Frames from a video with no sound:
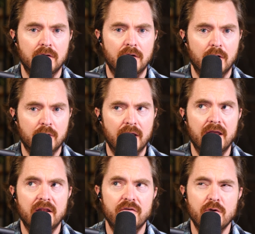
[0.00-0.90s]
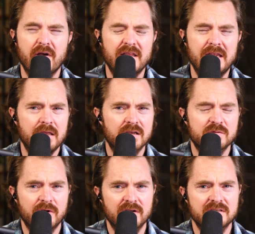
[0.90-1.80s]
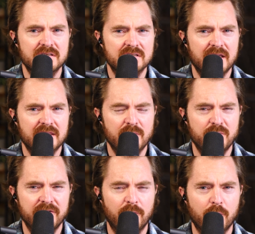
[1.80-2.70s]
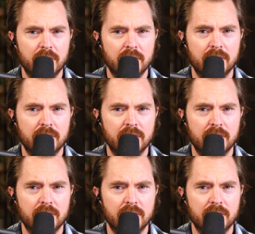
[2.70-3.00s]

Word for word: Okay, and have you had any experiences like that before?